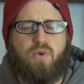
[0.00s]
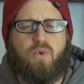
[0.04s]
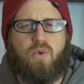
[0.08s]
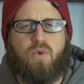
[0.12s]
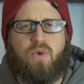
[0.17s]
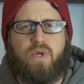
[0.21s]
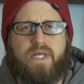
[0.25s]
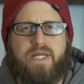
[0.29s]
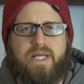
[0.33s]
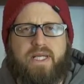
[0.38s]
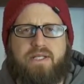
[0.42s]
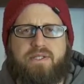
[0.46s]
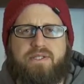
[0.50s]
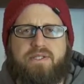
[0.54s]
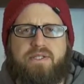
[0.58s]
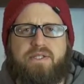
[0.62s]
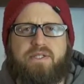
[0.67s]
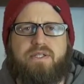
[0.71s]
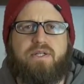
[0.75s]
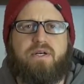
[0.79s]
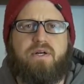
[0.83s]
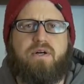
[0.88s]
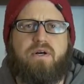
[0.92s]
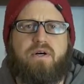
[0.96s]

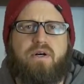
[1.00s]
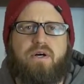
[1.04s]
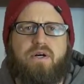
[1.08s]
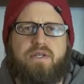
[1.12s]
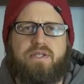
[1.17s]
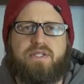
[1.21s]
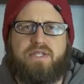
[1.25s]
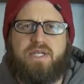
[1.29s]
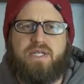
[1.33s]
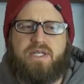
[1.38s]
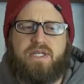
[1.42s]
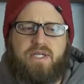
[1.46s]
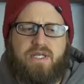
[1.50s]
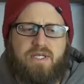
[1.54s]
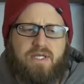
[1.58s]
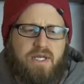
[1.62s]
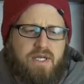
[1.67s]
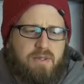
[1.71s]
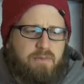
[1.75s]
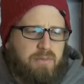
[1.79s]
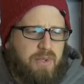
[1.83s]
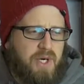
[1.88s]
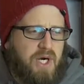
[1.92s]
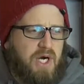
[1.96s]
oriented on taking
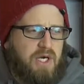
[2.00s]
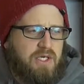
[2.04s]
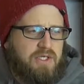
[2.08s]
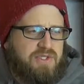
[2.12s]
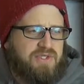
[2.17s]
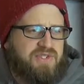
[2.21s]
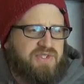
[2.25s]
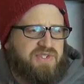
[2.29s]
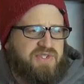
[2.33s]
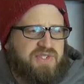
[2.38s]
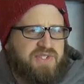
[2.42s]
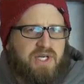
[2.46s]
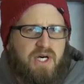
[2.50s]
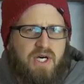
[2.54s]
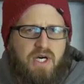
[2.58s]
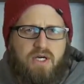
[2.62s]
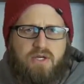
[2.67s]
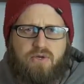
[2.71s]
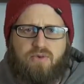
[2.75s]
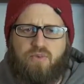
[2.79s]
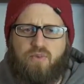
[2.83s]
a box stock,